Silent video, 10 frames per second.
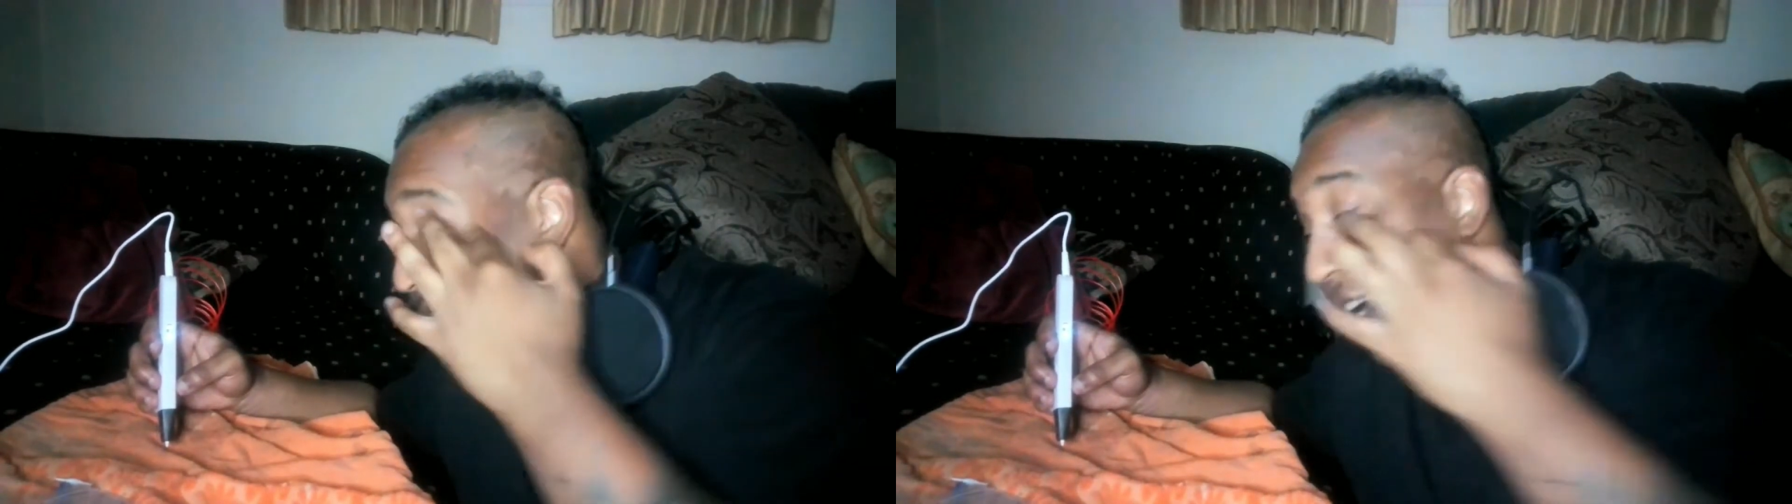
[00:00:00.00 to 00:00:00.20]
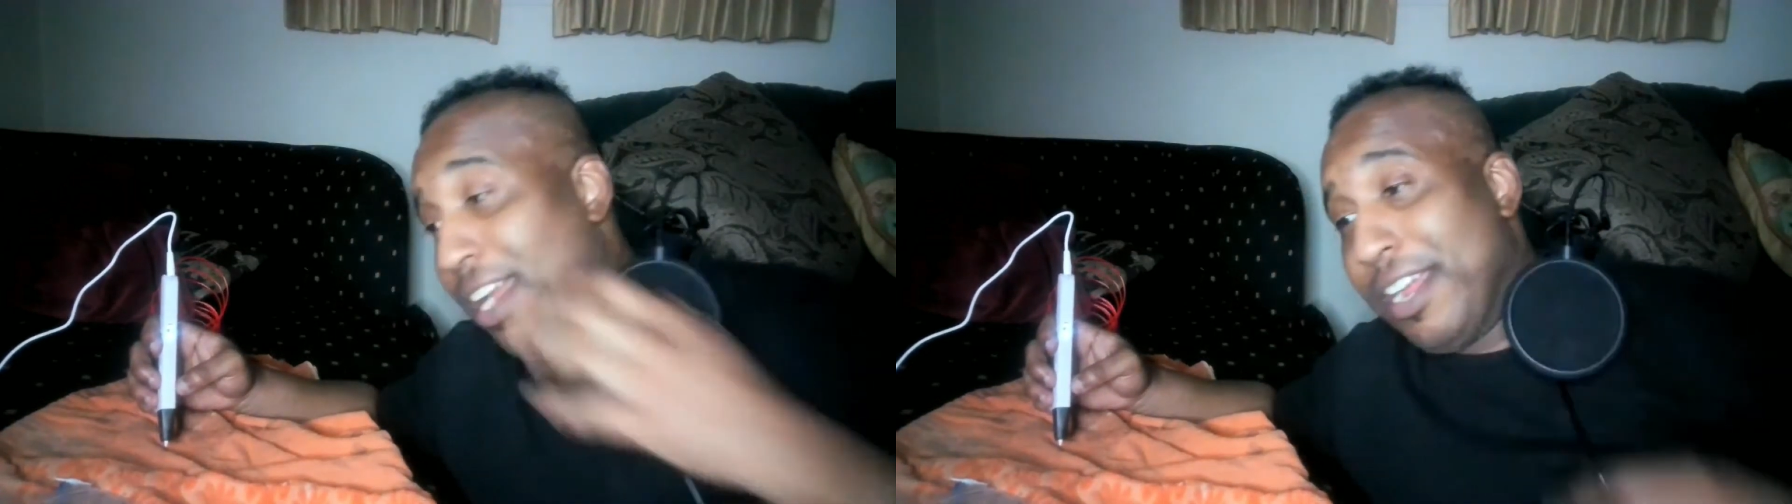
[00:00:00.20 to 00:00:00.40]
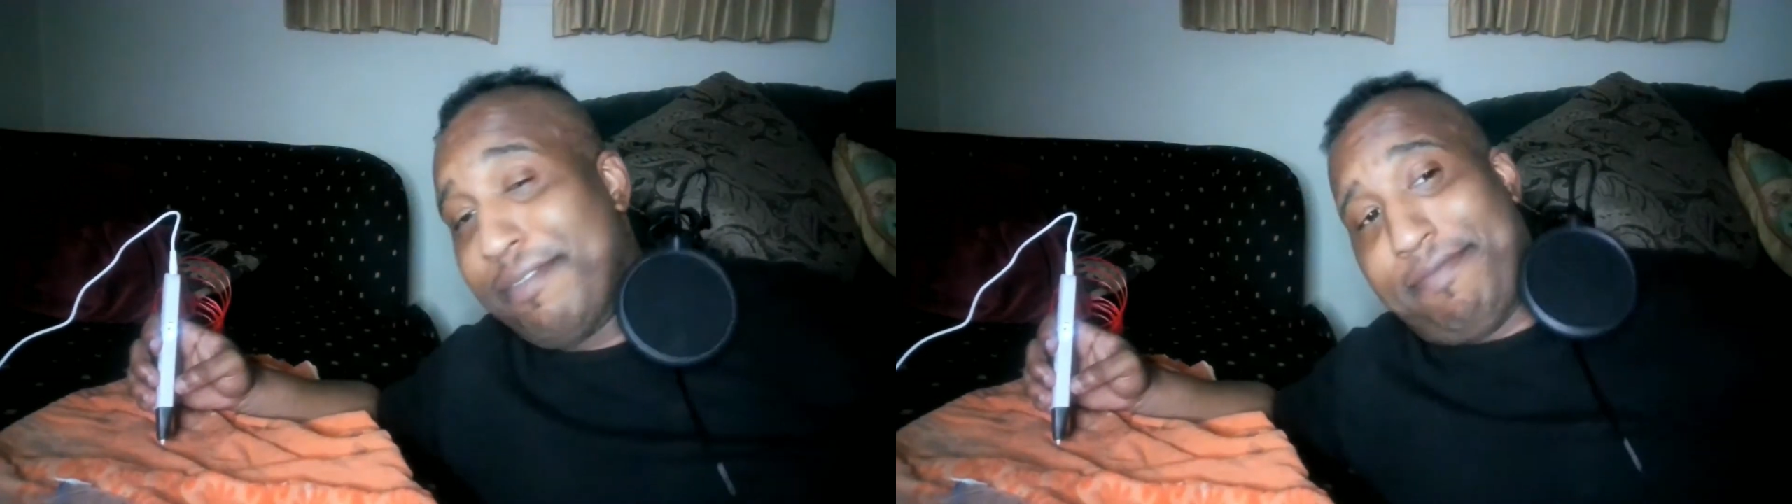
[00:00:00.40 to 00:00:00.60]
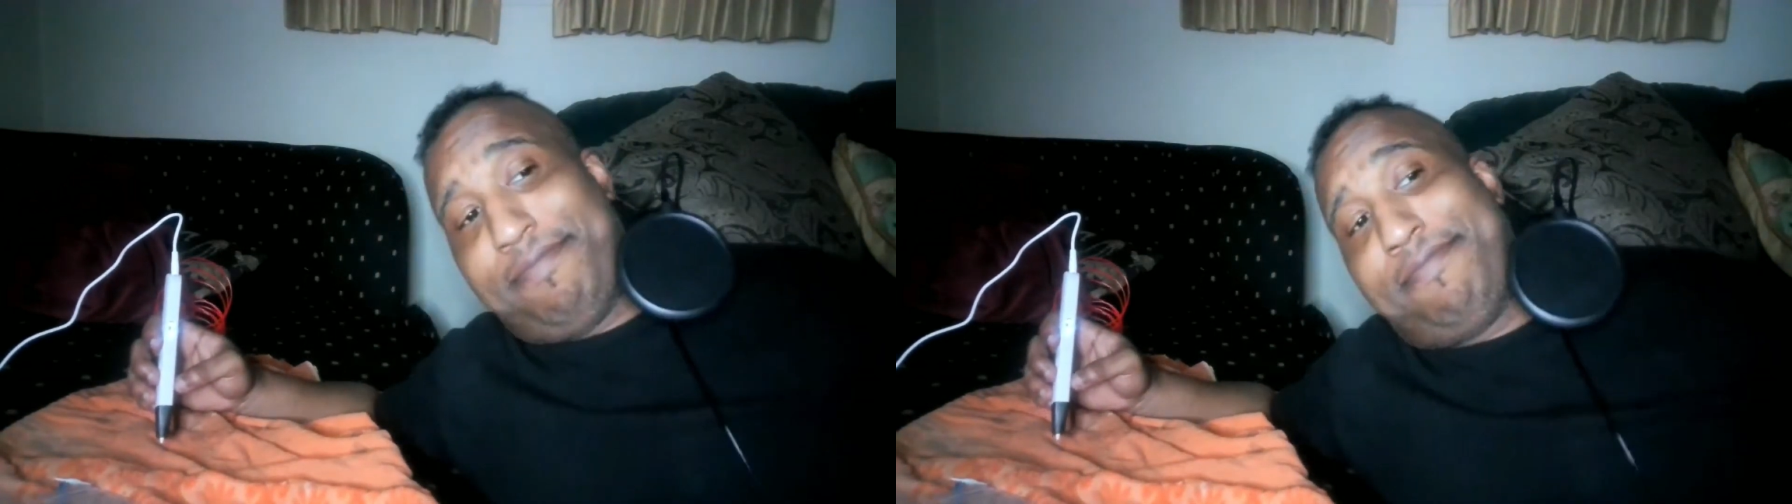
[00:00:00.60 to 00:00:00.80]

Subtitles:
Alright.